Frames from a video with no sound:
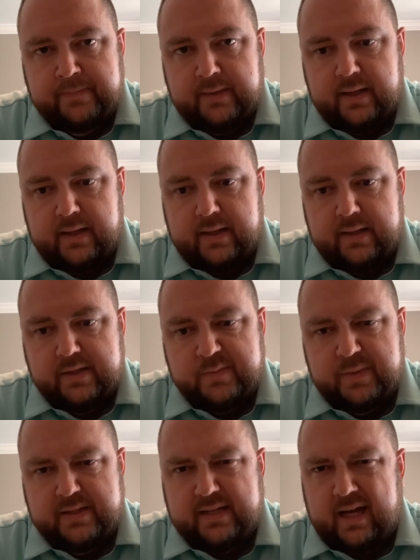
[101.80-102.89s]
Uh,
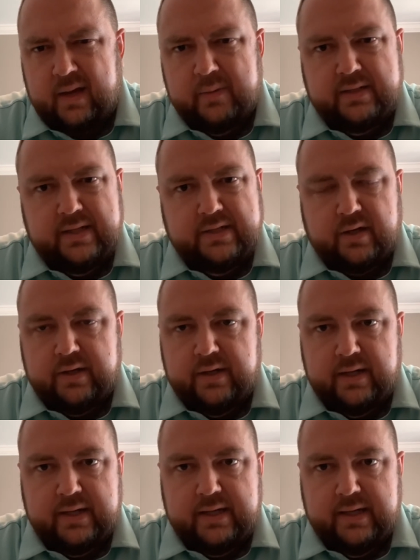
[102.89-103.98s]
spend time and teach our
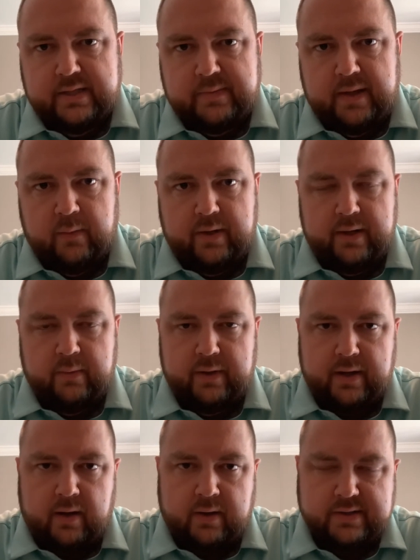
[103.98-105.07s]
young kids, man, what an, what an
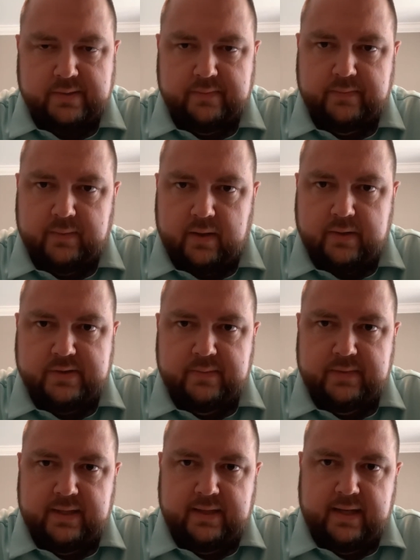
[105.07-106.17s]
awesome, awesome
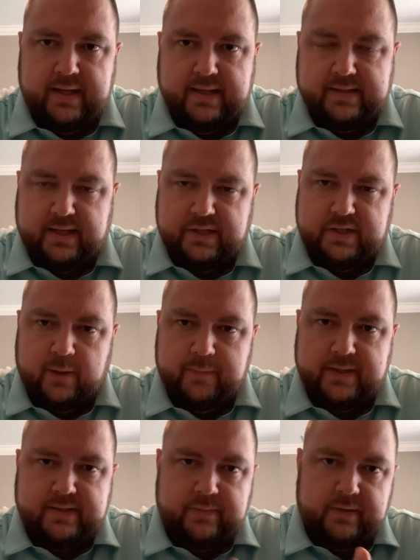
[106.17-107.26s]
thing that is. And I just hope
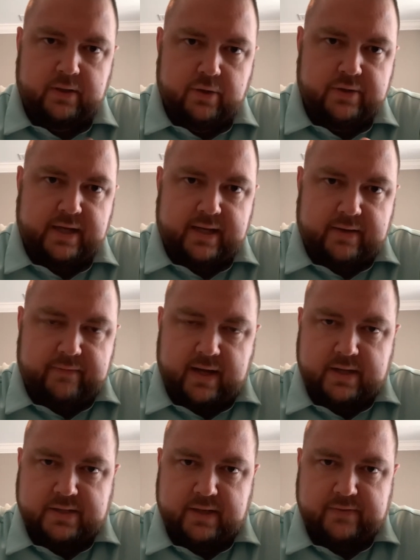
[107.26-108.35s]
that's something that you're taking
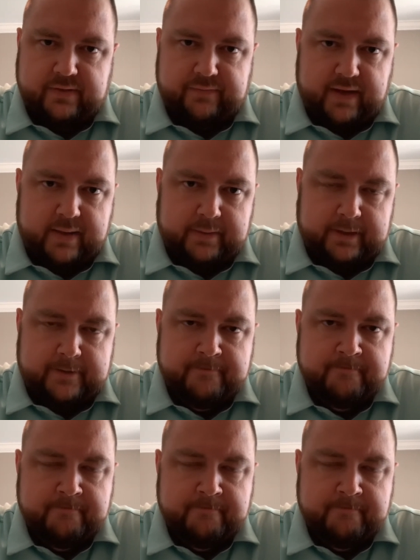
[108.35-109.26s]
advantage of as a family.